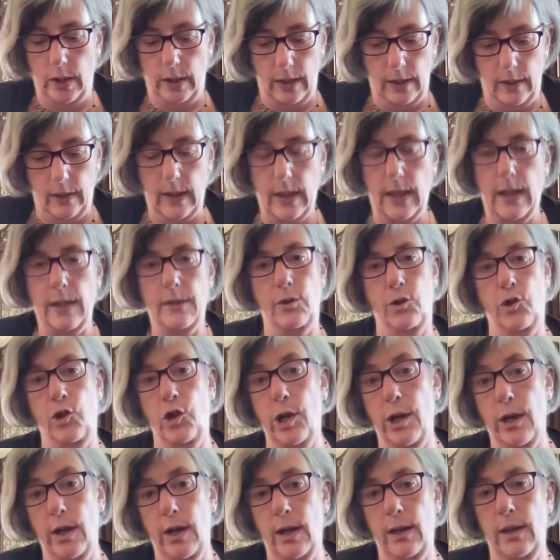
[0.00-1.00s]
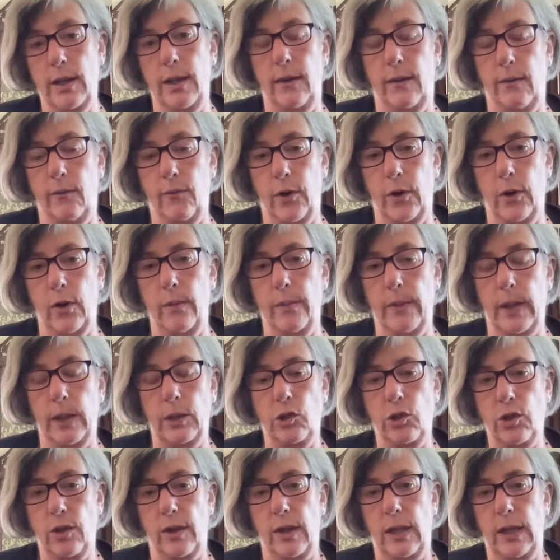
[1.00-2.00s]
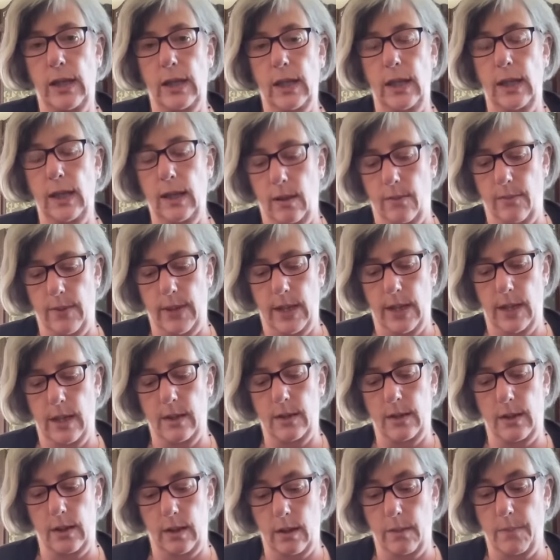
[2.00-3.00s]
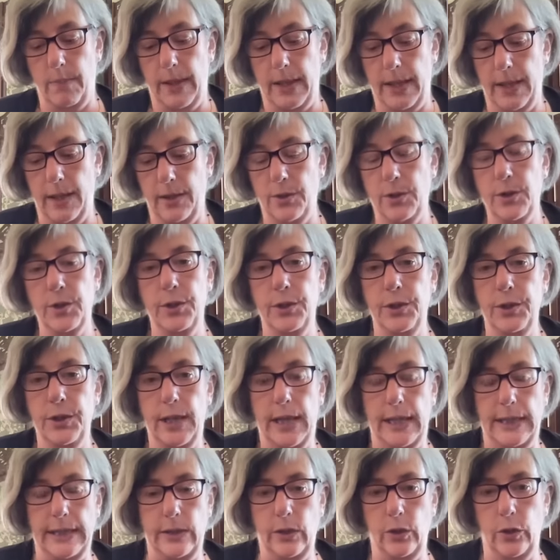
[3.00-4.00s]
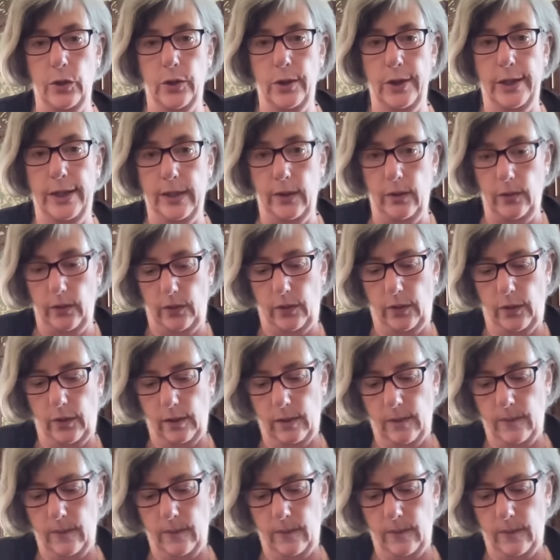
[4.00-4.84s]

And in that chart, he's very much thinking about her and her health.